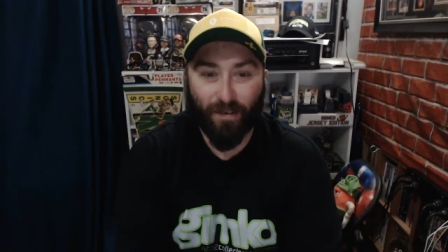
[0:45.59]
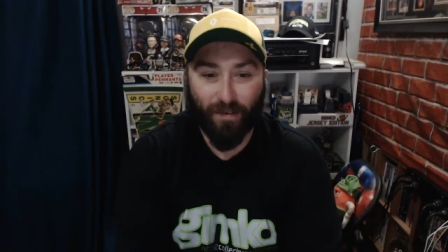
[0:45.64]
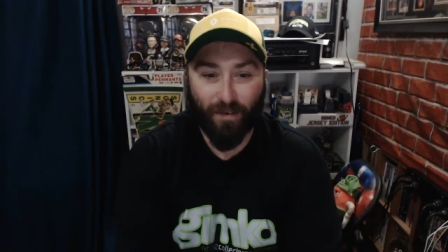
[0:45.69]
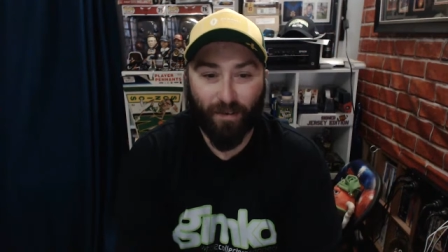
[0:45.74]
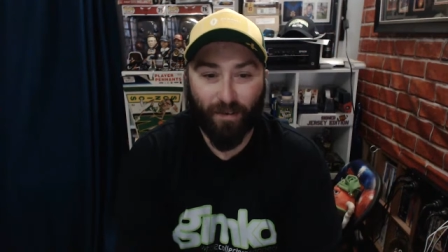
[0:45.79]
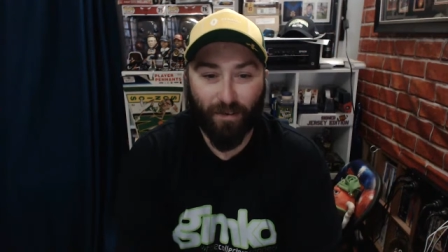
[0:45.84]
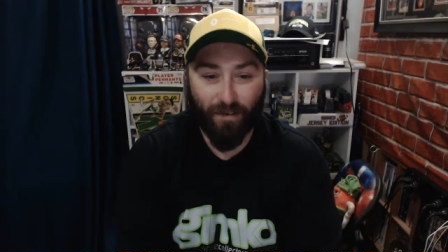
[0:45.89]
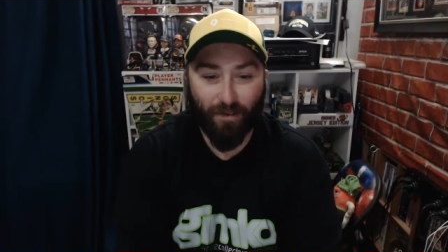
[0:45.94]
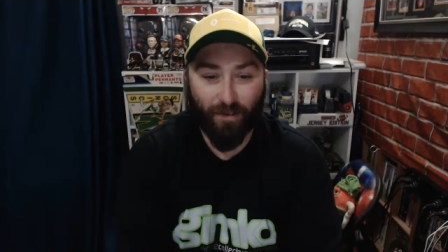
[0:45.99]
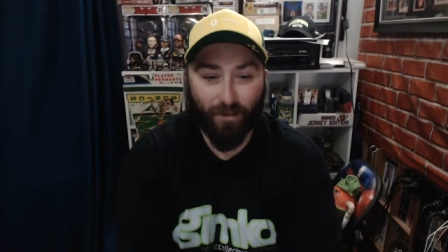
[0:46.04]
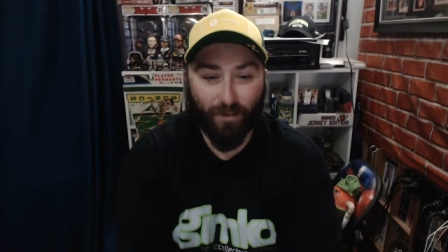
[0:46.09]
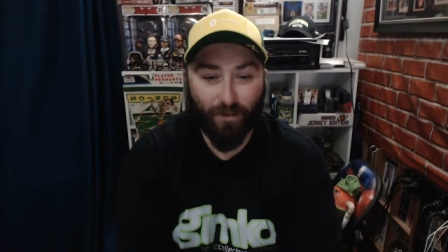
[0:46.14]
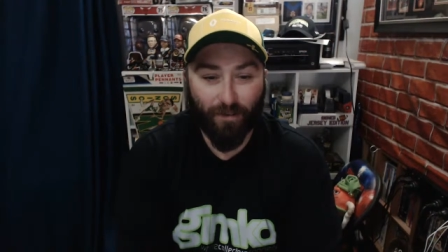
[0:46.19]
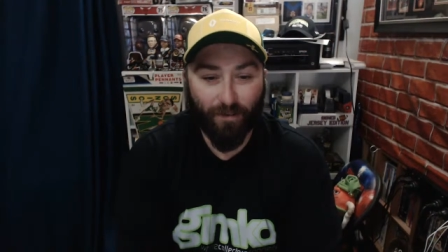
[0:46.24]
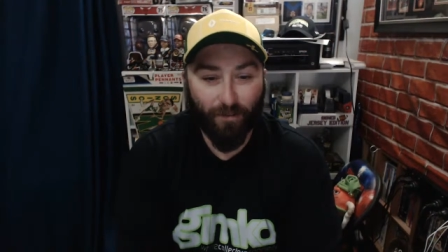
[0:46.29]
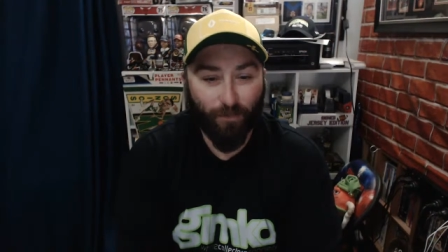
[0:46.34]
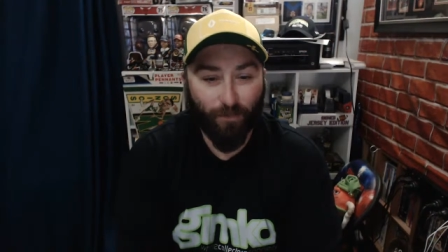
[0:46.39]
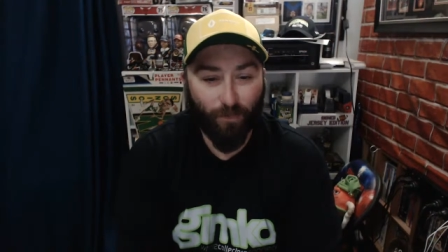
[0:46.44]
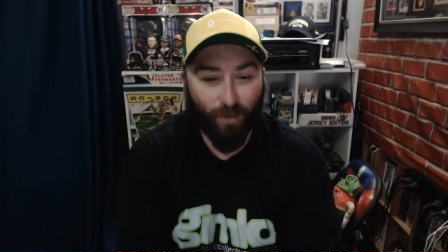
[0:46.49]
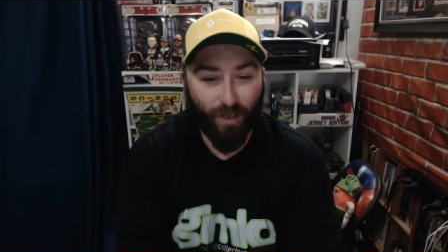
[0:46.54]
So
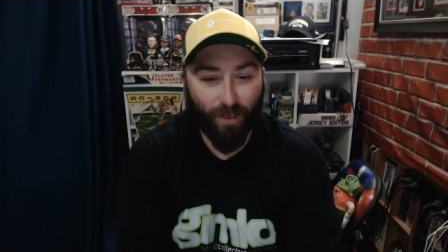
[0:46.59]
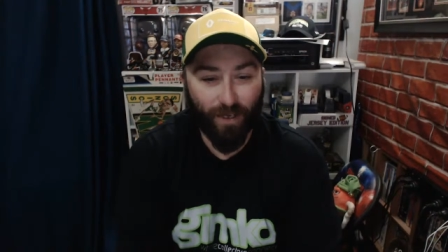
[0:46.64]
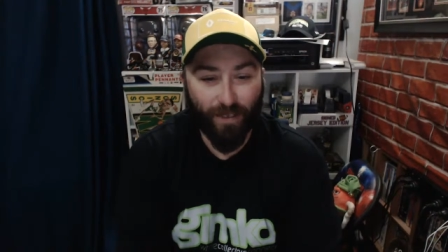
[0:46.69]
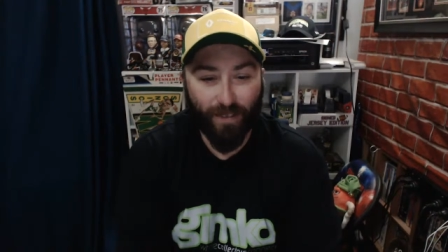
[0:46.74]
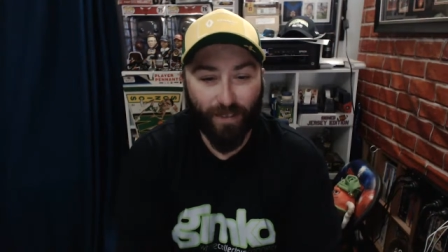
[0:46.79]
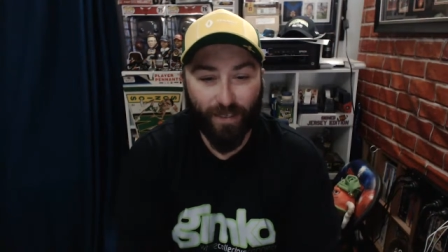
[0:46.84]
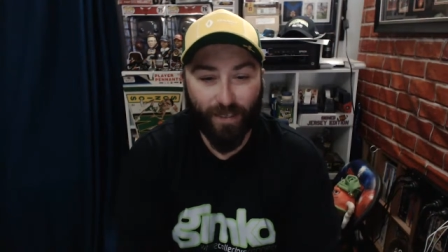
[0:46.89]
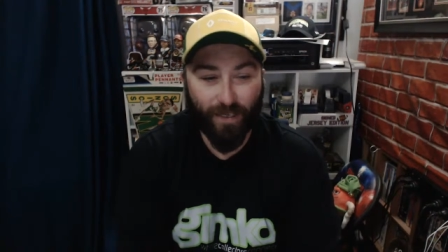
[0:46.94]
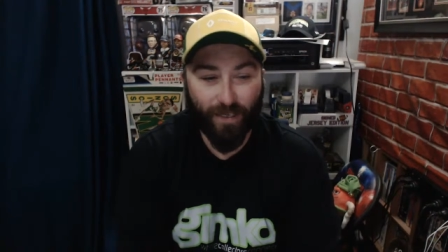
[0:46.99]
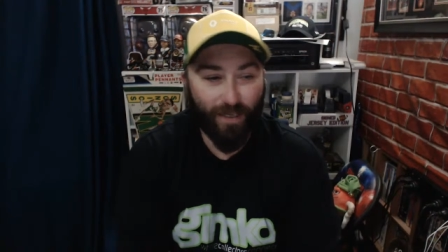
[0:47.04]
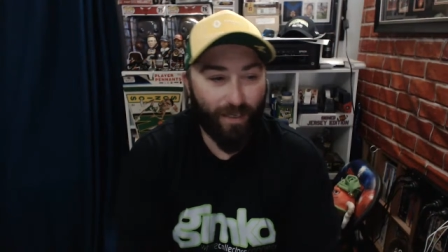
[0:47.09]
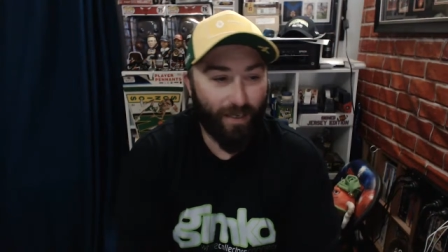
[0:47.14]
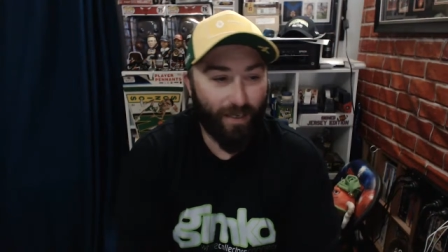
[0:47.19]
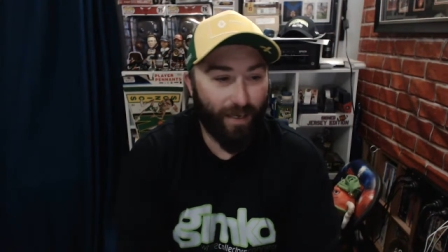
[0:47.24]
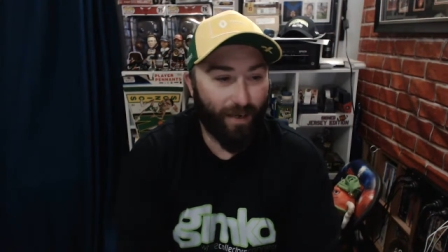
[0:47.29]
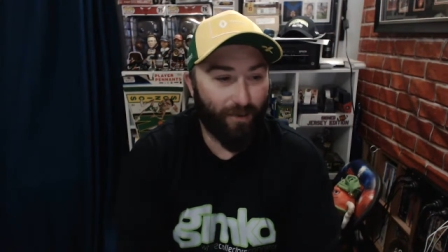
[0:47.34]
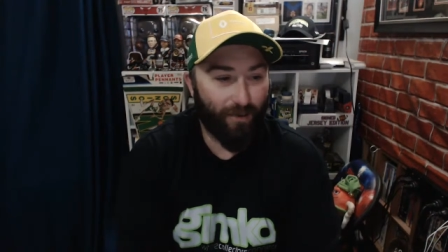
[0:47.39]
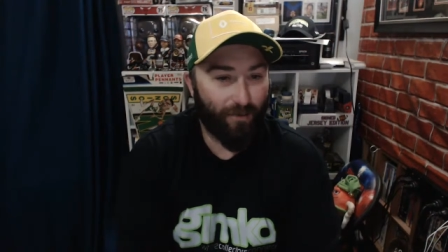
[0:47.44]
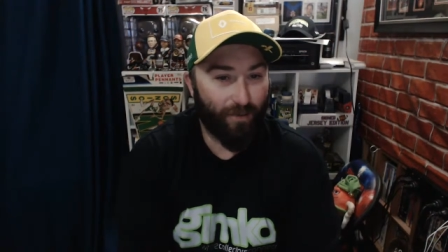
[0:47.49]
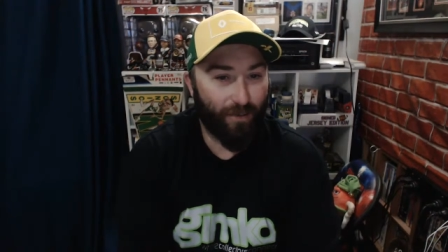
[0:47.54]
plenty
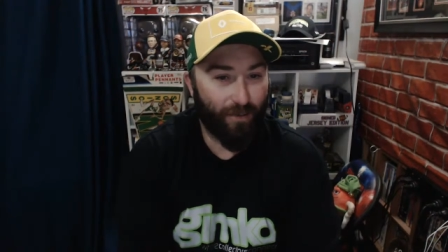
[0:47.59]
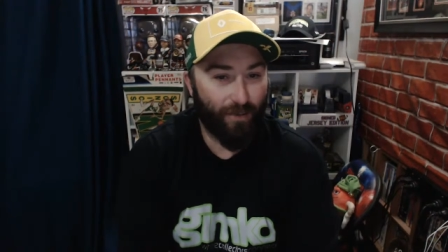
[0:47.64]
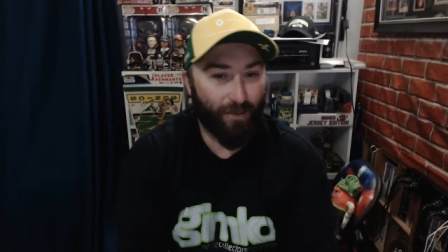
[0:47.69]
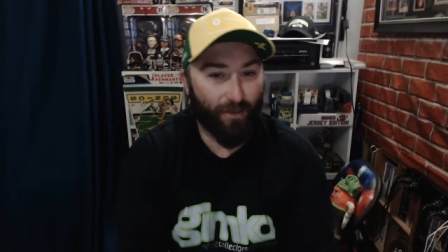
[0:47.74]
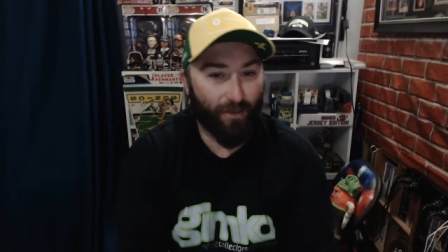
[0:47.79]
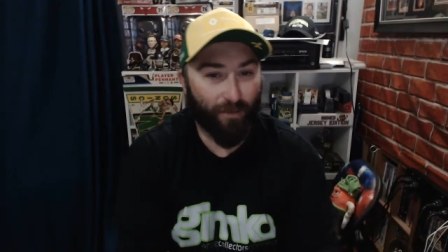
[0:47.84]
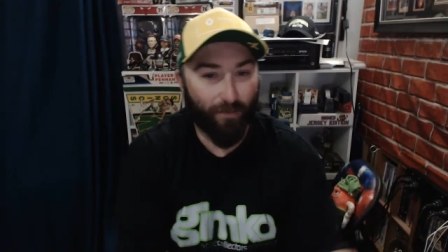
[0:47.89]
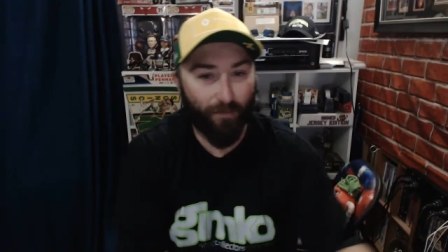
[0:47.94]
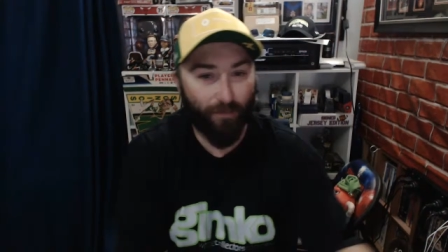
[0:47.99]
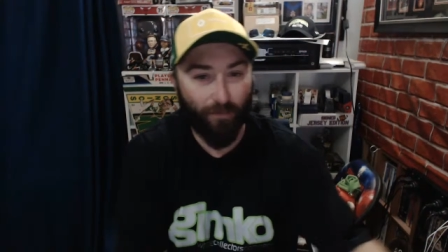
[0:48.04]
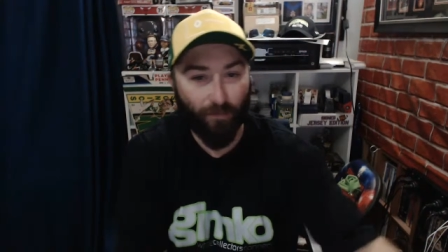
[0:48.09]
going on.